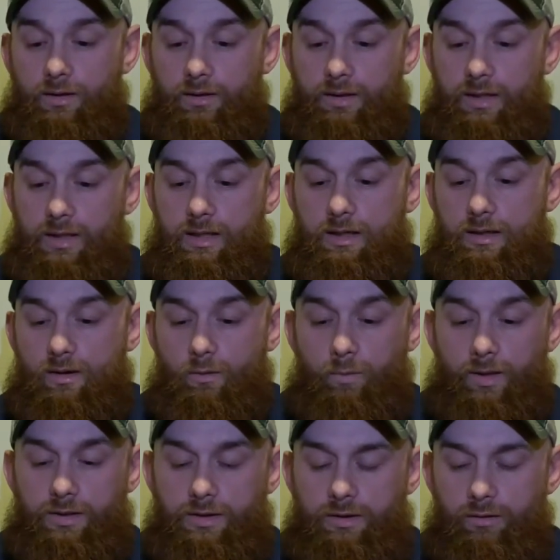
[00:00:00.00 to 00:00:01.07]
The
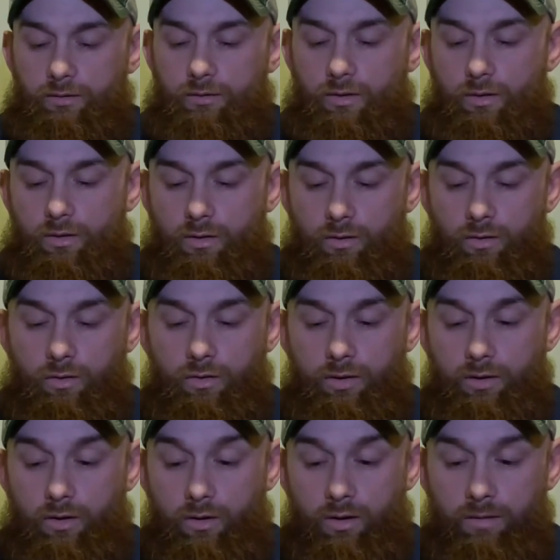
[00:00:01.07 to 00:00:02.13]
windshield
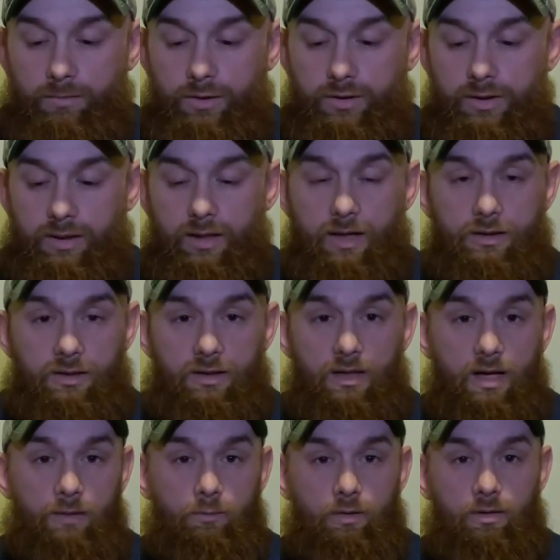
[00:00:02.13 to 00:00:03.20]
on our machine,
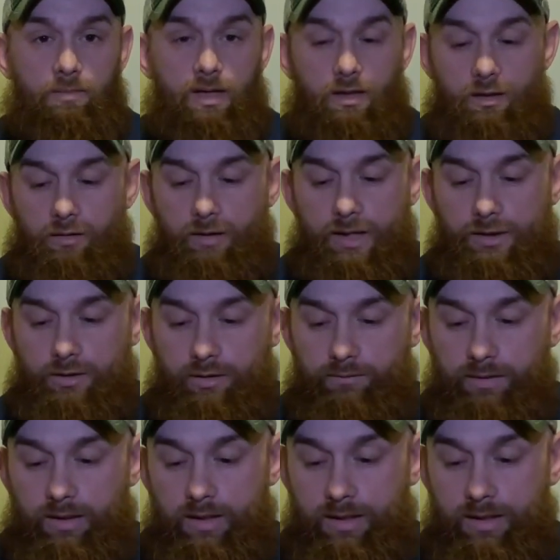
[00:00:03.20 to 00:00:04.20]
actually, I want to make a correction of it.